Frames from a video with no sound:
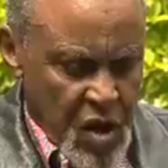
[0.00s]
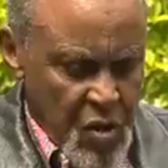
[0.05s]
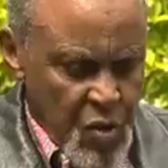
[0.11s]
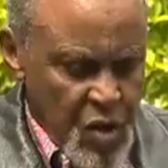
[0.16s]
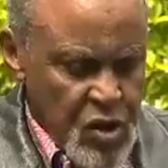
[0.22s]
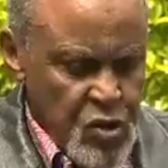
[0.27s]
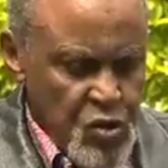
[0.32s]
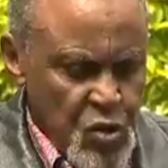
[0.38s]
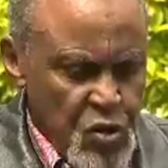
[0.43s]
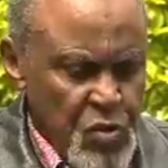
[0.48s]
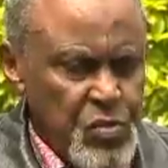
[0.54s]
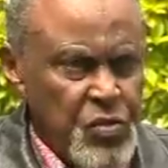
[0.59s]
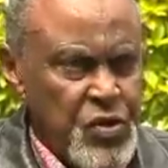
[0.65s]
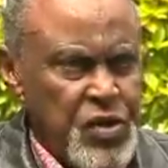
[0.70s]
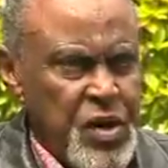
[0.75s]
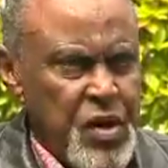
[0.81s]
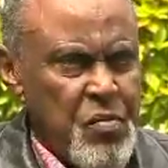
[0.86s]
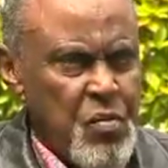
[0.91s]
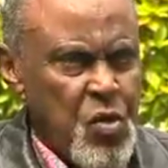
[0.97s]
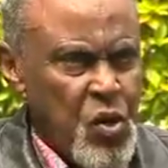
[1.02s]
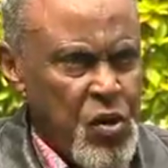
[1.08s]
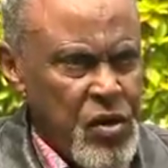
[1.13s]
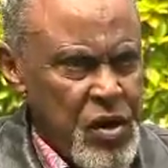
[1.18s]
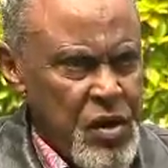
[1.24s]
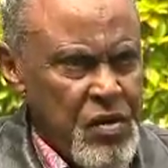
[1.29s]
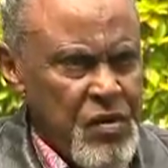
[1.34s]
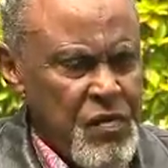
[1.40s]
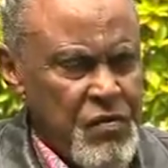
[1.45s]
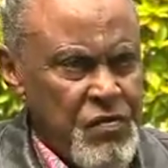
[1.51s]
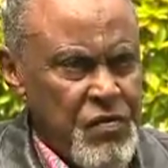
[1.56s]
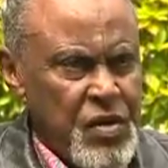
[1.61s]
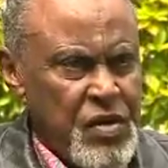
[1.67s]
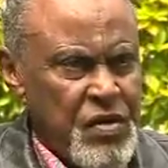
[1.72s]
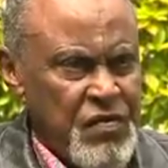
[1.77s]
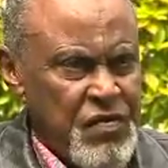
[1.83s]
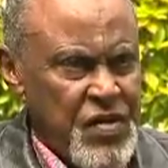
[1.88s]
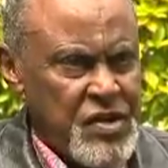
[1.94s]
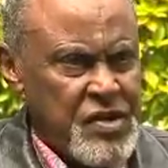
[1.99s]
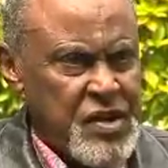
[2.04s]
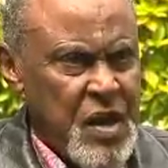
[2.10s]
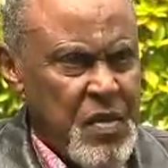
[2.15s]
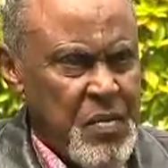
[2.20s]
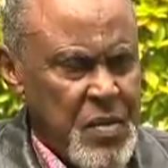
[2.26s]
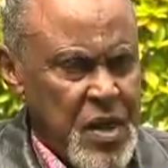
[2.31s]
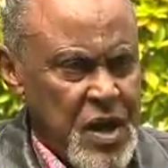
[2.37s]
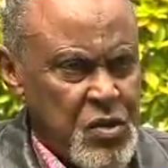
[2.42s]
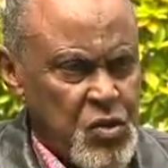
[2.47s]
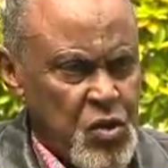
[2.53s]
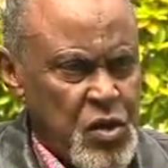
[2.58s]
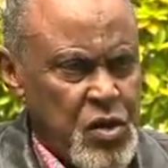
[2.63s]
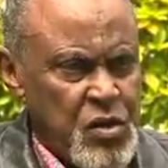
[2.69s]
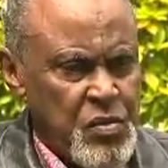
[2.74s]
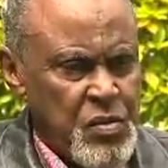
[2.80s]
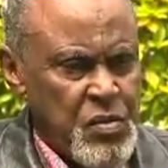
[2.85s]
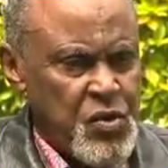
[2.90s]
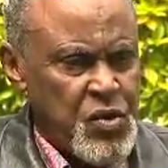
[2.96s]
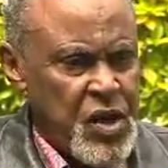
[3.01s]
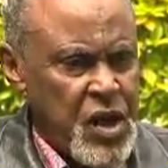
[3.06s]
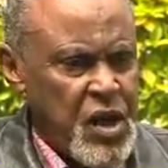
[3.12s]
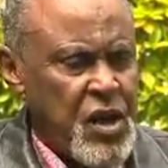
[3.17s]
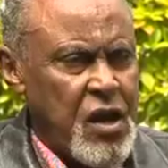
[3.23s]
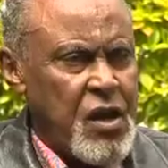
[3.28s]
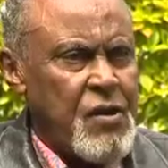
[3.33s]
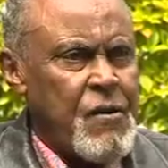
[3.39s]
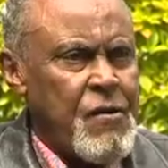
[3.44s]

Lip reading: I went to Mzee Moi. For the first time, I told him, Mzee,